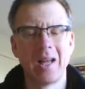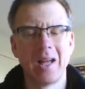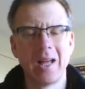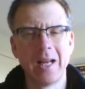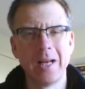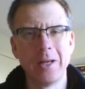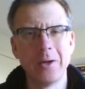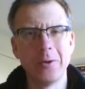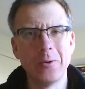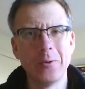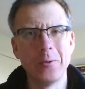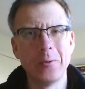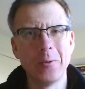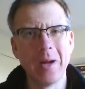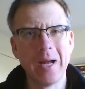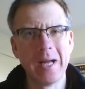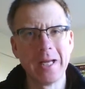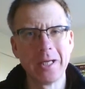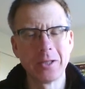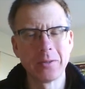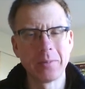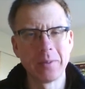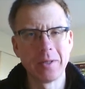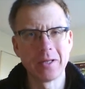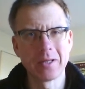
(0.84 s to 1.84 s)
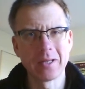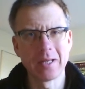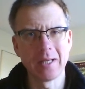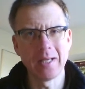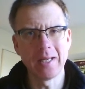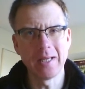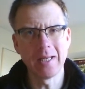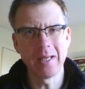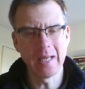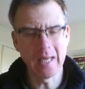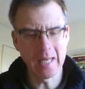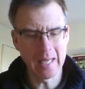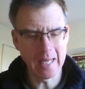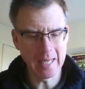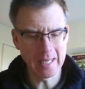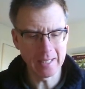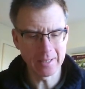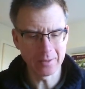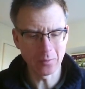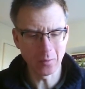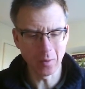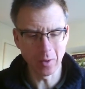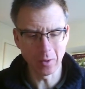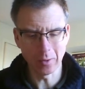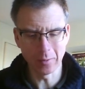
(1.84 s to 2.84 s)
Hello, HPC,
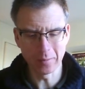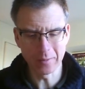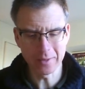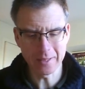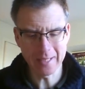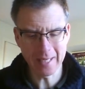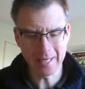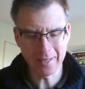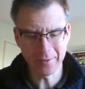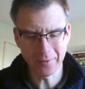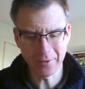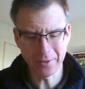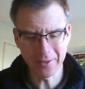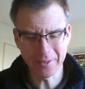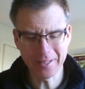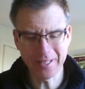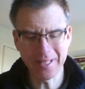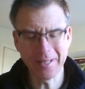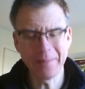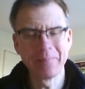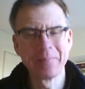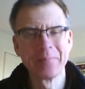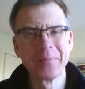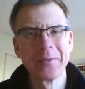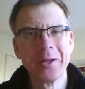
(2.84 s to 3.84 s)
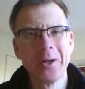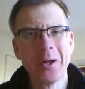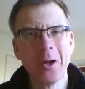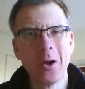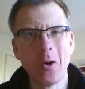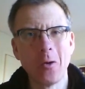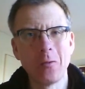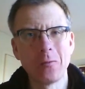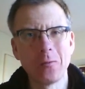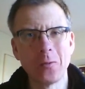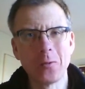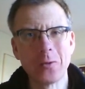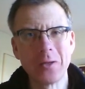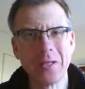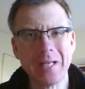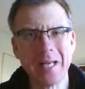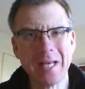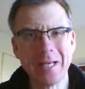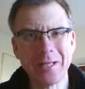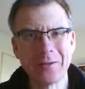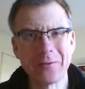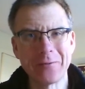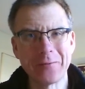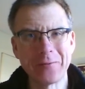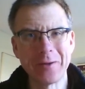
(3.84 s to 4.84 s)
and welcome to day 30 of 40
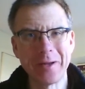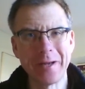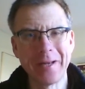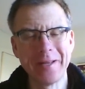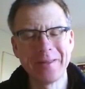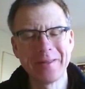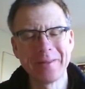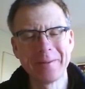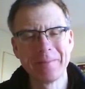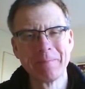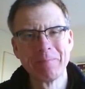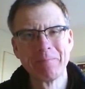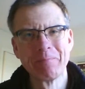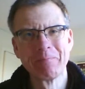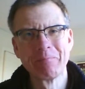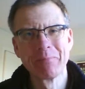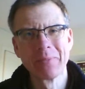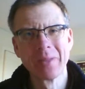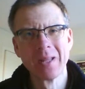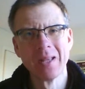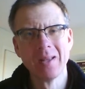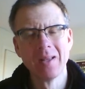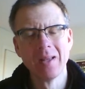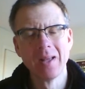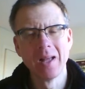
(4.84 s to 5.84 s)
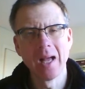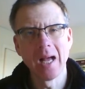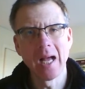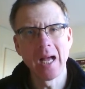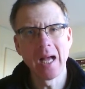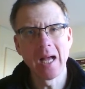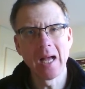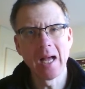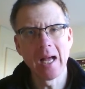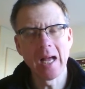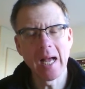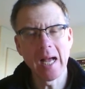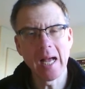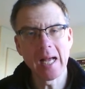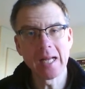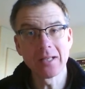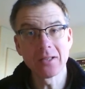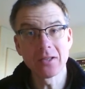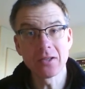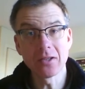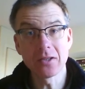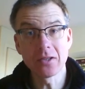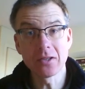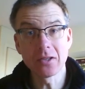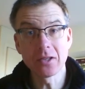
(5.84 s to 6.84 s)
Days of Faith.
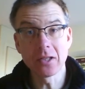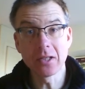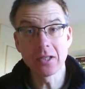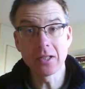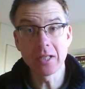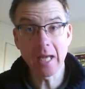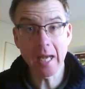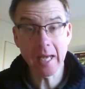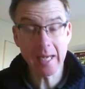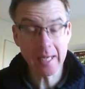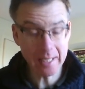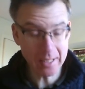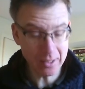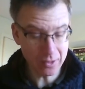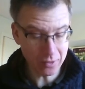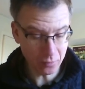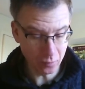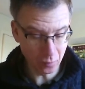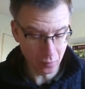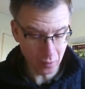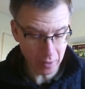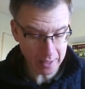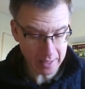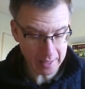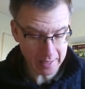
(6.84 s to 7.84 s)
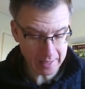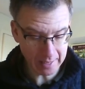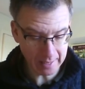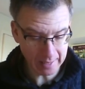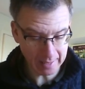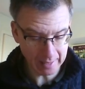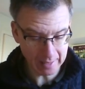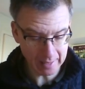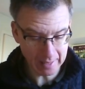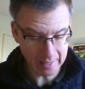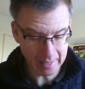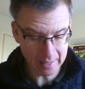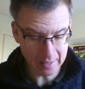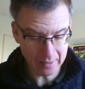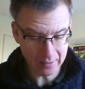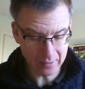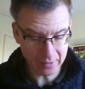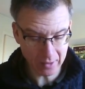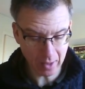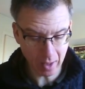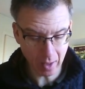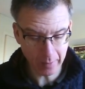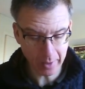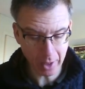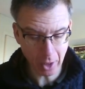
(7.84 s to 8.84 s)
And today's reading is
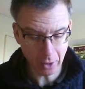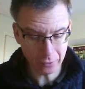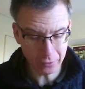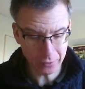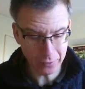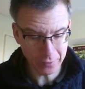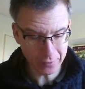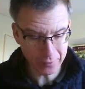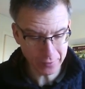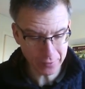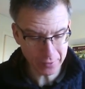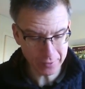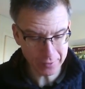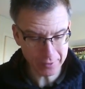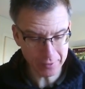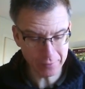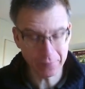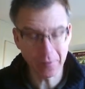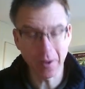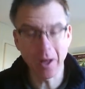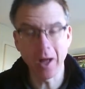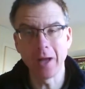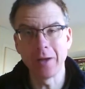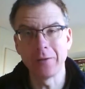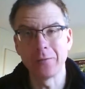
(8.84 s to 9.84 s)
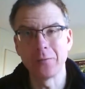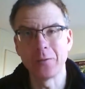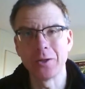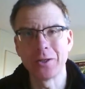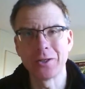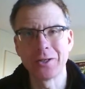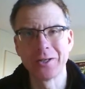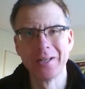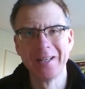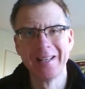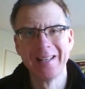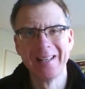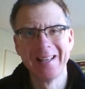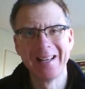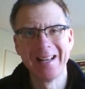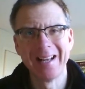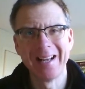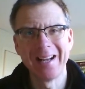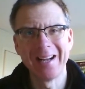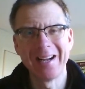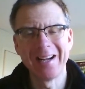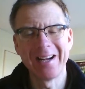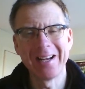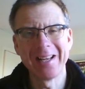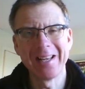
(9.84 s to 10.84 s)
Psalm 135, which
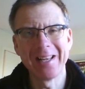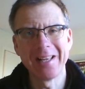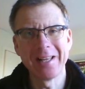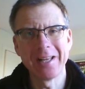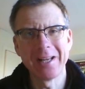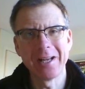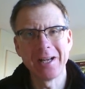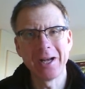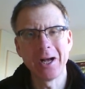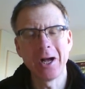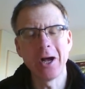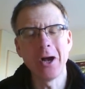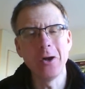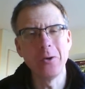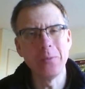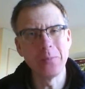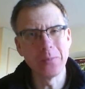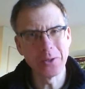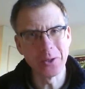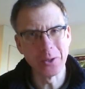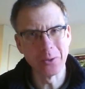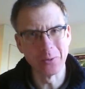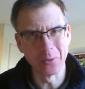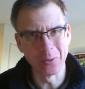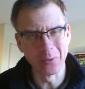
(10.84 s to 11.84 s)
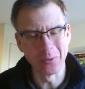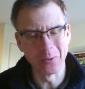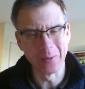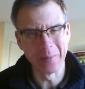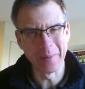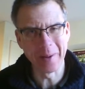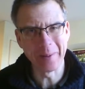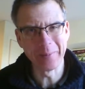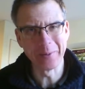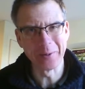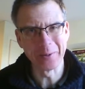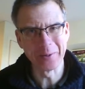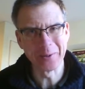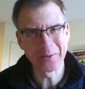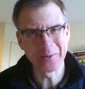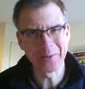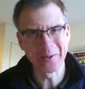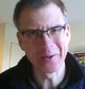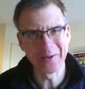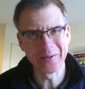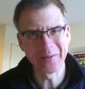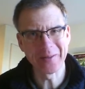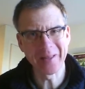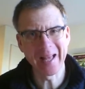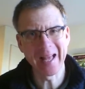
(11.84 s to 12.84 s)
I hope you will remember was one
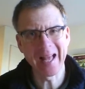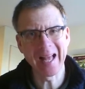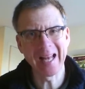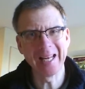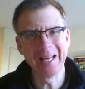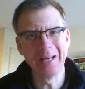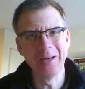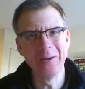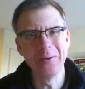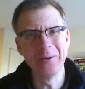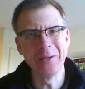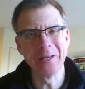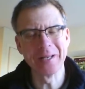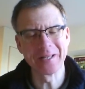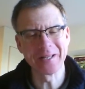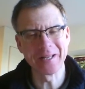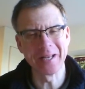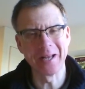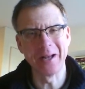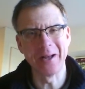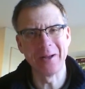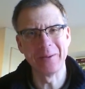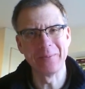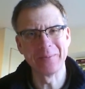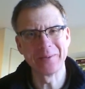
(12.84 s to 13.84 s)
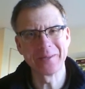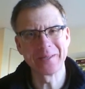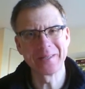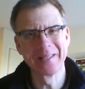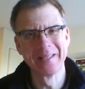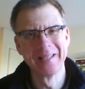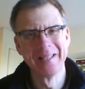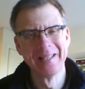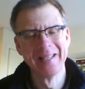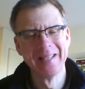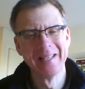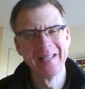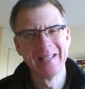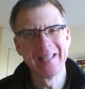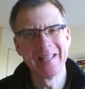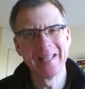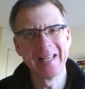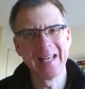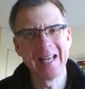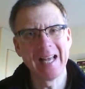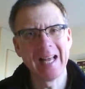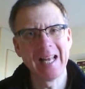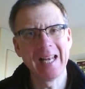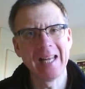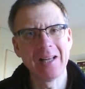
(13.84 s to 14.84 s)
of the Hallelujah Psalms, the
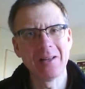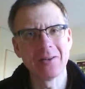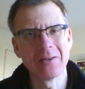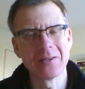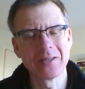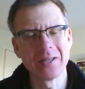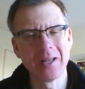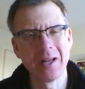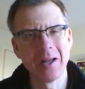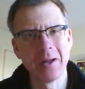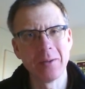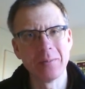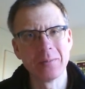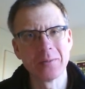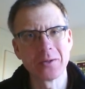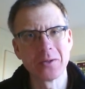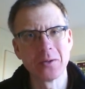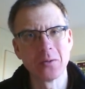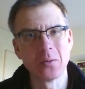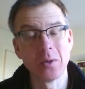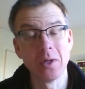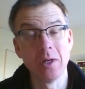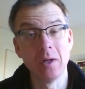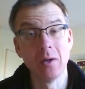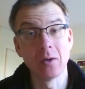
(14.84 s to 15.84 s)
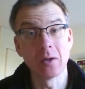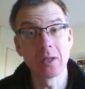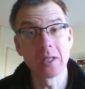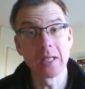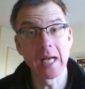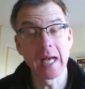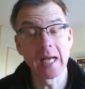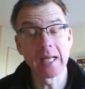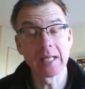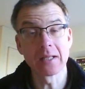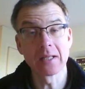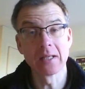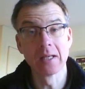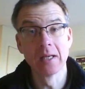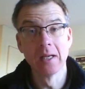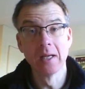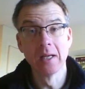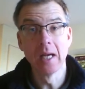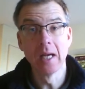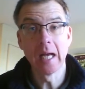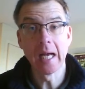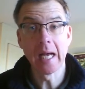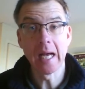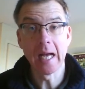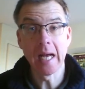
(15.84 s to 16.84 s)
Hallel Psalms that we looked at
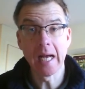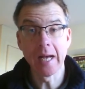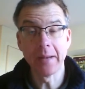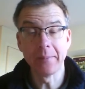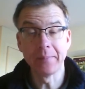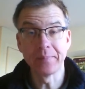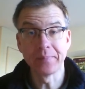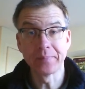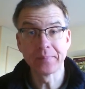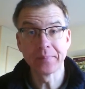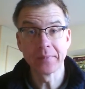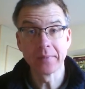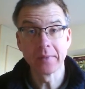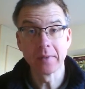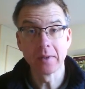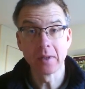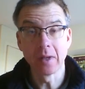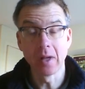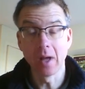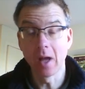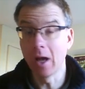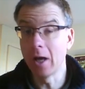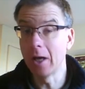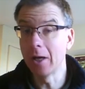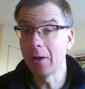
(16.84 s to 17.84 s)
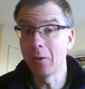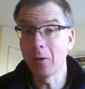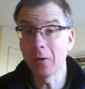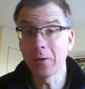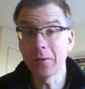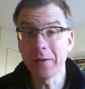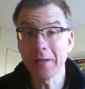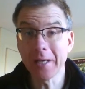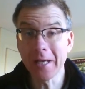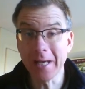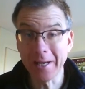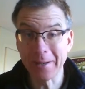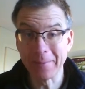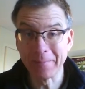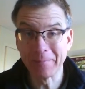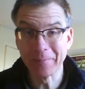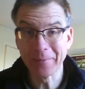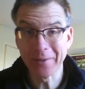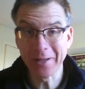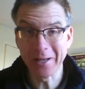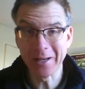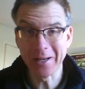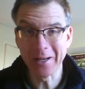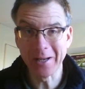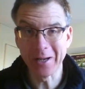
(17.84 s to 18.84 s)
earlier on in the year
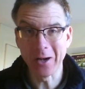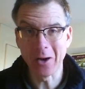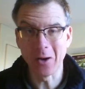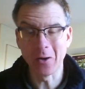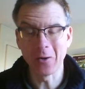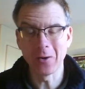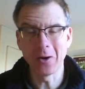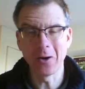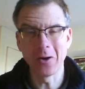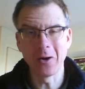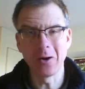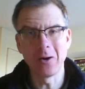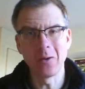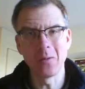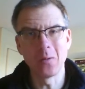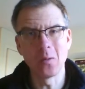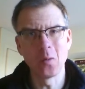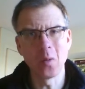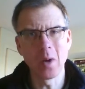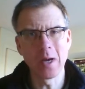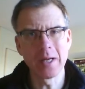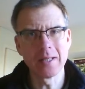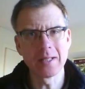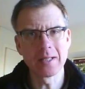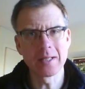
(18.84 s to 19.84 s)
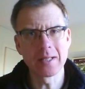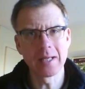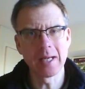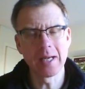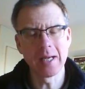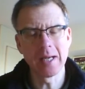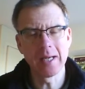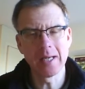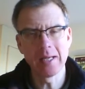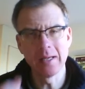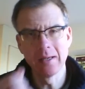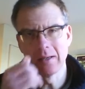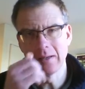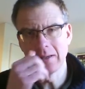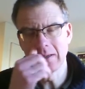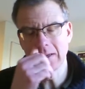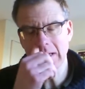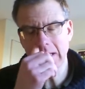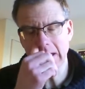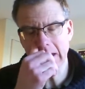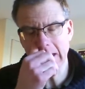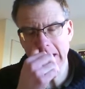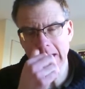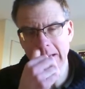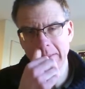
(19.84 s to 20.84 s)
on our Wednesday
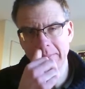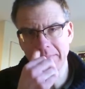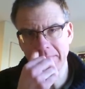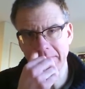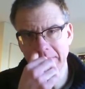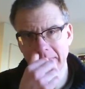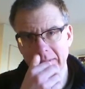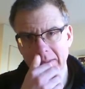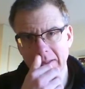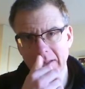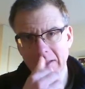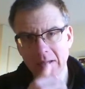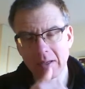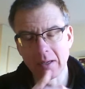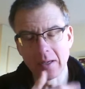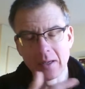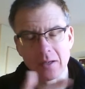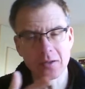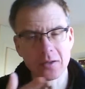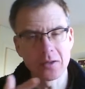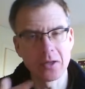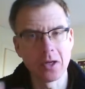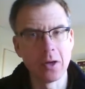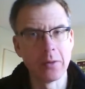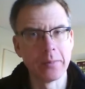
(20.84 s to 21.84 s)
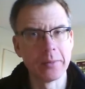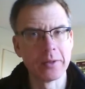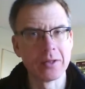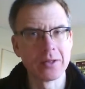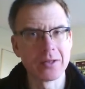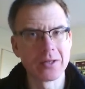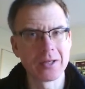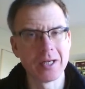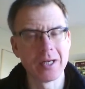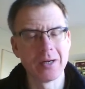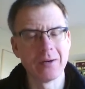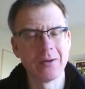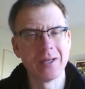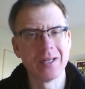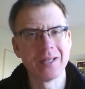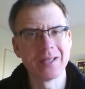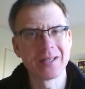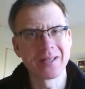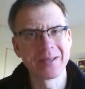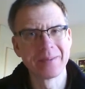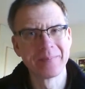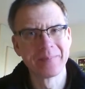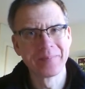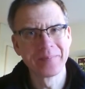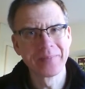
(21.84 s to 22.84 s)
sermon
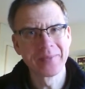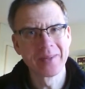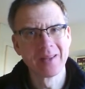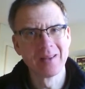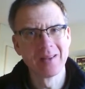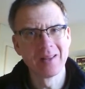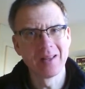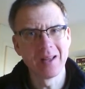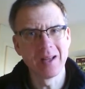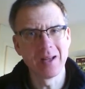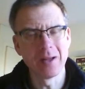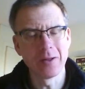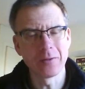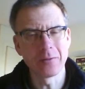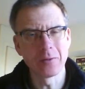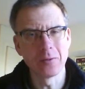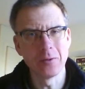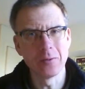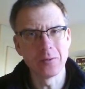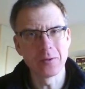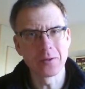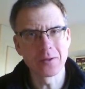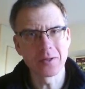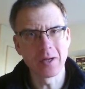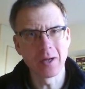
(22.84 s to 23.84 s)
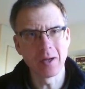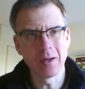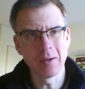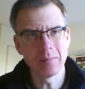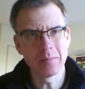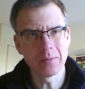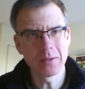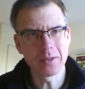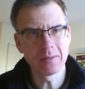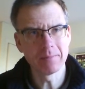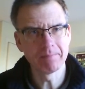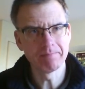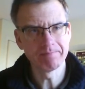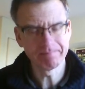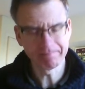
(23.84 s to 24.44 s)
series through the Psalms.